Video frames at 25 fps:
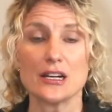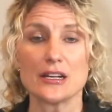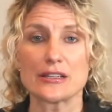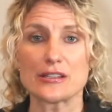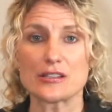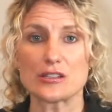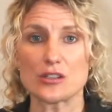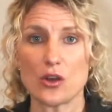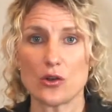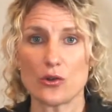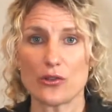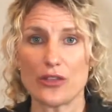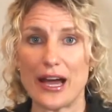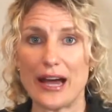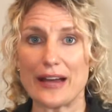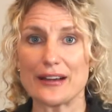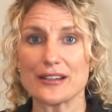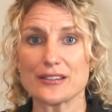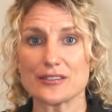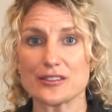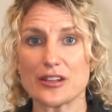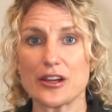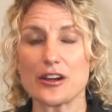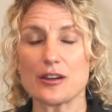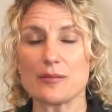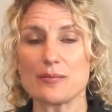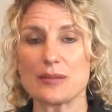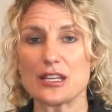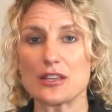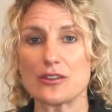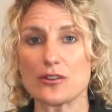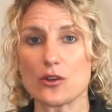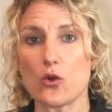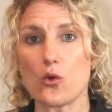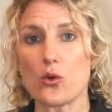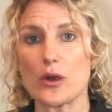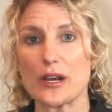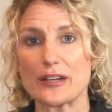So that is going to be the
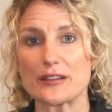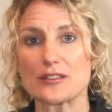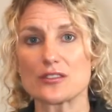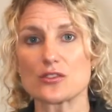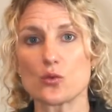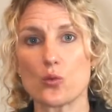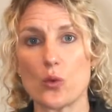quickest